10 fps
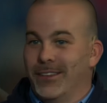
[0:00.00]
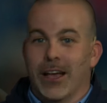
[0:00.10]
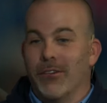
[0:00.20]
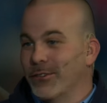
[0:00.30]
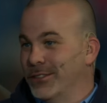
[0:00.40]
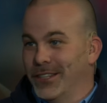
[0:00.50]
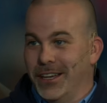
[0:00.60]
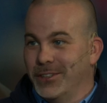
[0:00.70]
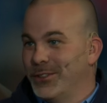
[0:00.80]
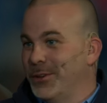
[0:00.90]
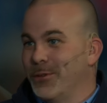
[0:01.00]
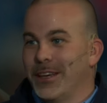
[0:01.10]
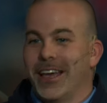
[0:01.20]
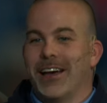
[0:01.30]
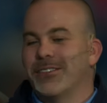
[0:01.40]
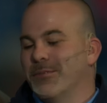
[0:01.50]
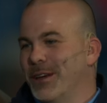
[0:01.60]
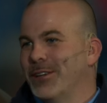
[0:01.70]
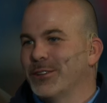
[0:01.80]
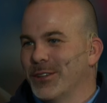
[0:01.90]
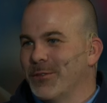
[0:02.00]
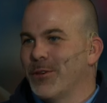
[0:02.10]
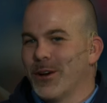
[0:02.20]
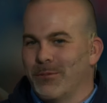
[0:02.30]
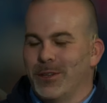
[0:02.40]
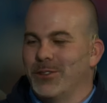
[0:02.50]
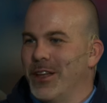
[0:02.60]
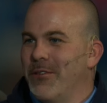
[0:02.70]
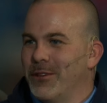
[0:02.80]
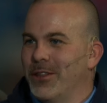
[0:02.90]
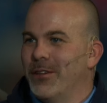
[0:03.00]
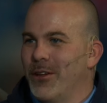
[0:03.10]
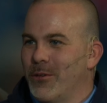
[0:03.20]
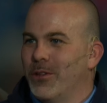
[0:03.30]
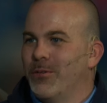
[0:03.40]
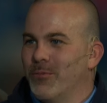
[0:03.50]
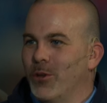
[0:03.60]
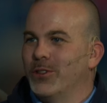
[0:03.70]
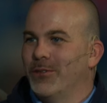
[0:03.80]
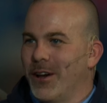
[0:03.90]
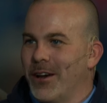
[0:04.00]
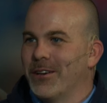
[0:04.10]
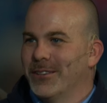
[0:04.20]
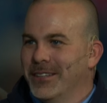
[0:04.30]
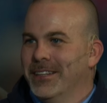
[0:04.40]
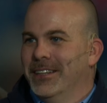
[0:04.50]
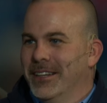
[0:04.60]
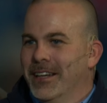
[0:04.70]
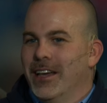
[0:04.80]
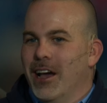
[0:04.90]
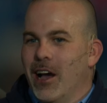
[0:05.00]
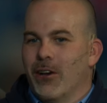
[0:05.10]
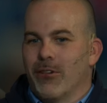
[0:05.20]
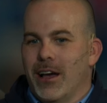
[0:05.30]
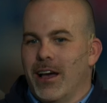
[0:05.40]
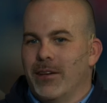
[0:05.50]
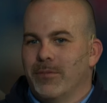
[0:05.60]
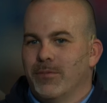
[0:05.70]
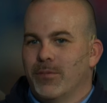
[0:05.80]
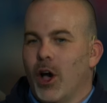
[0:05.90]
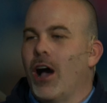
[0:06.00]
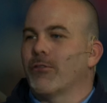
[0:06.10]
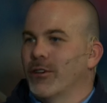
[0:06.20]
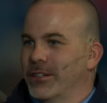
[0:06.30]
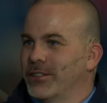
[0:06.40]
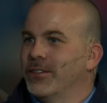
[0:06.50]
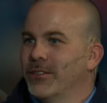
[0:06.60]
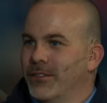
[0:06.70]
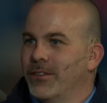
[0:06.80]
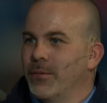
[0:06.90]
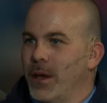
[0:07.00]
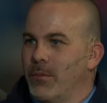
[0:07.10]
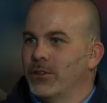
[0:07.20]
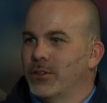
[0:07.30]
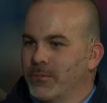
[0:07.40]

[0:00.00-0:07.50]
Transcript: governs us, so we have to make sure that we're up to snuff with, with most of our our uh, offerings. Okay, so, so,